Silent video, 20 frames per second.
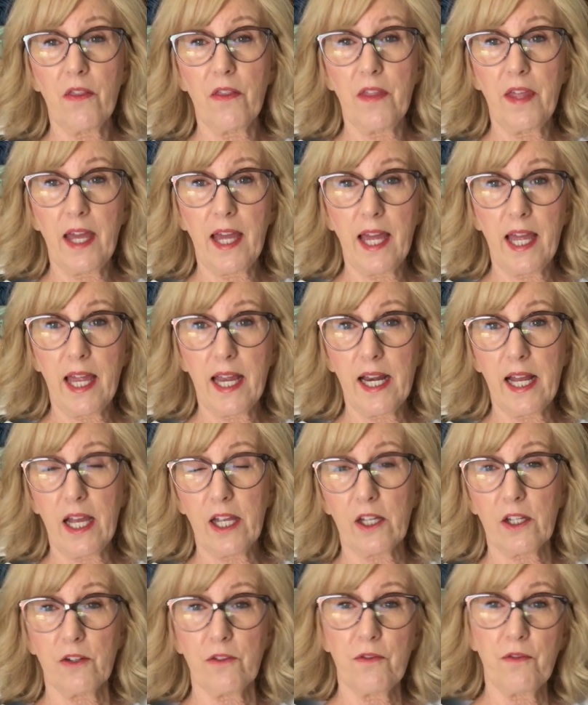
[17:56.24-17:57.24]
then I
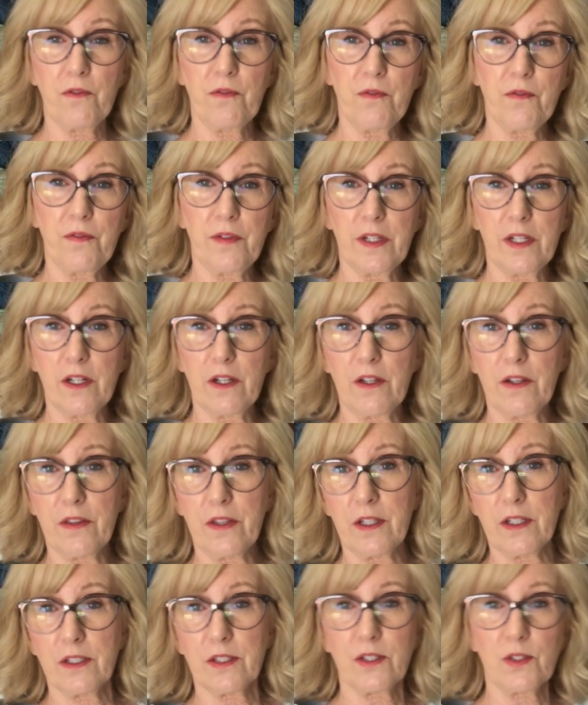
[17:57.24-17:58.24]
could feel
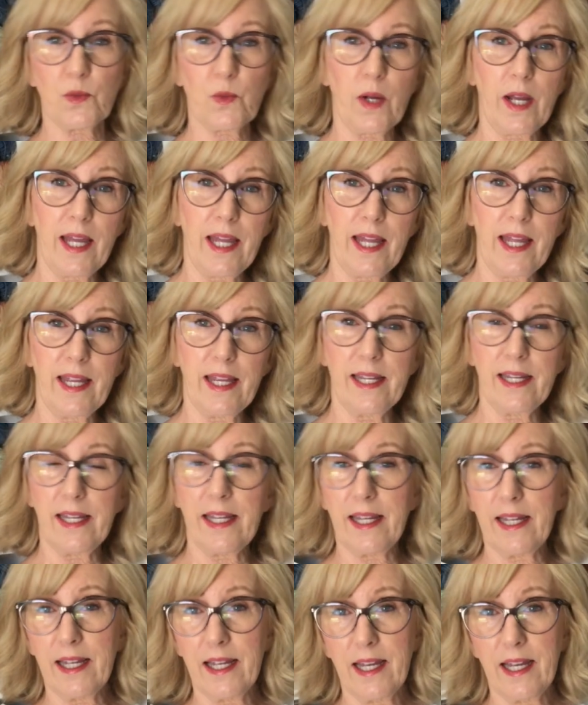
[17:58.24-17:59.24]
the sway.
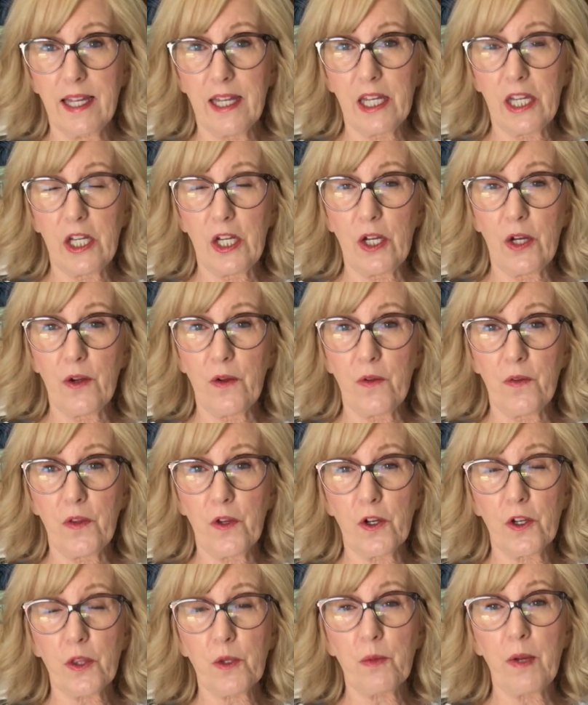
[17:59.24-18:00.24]
You know, the
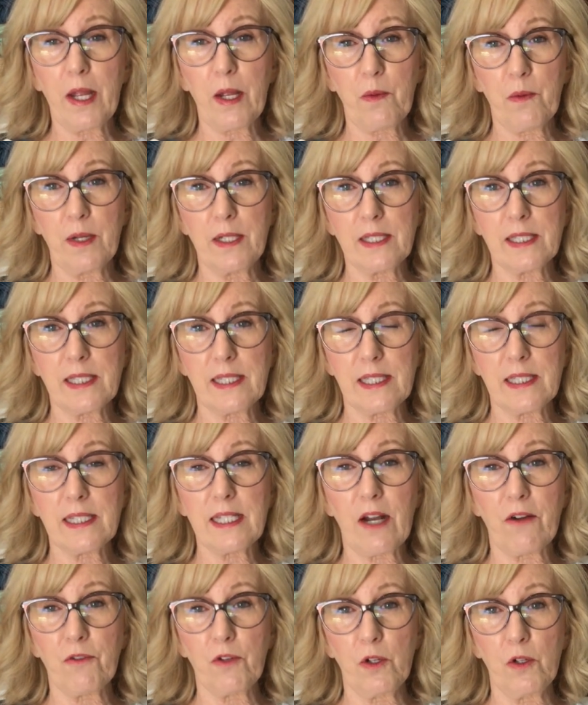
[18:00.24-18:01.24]
earthquake was
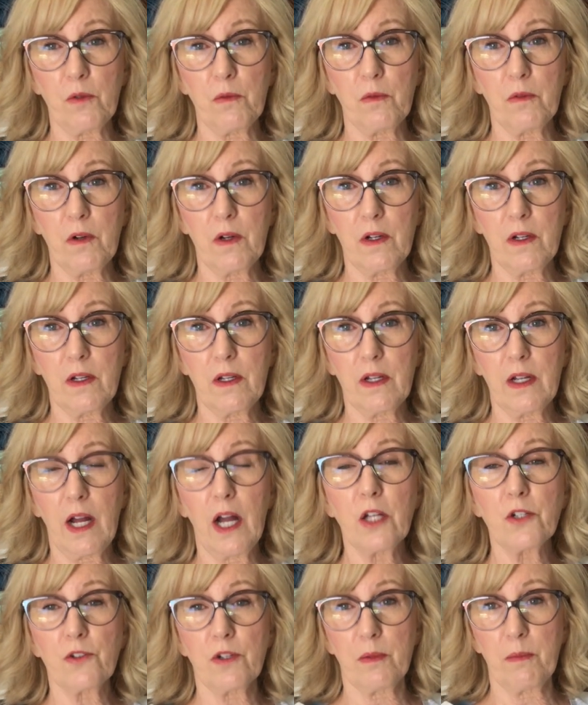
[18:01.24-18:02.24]
several
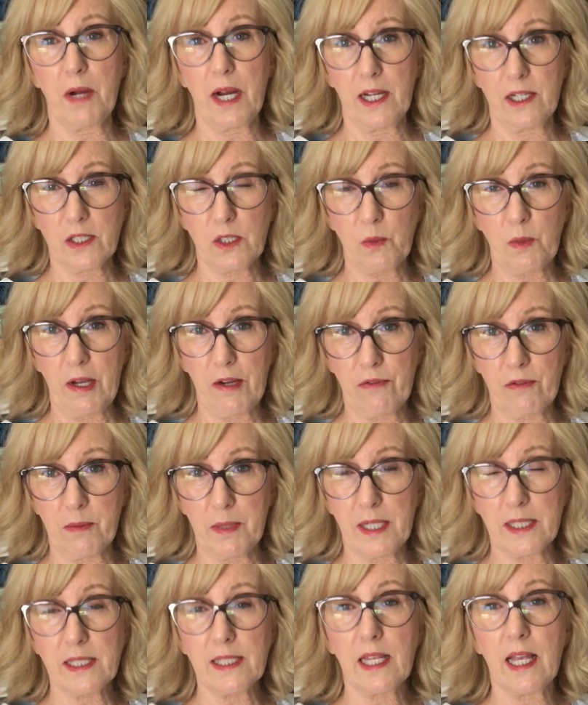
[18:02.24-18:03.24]
hundred miles away from
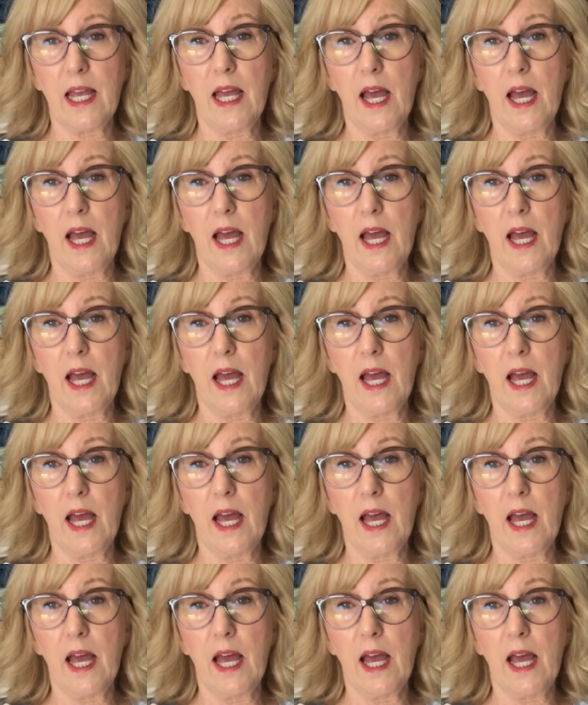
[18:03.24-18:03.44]
us,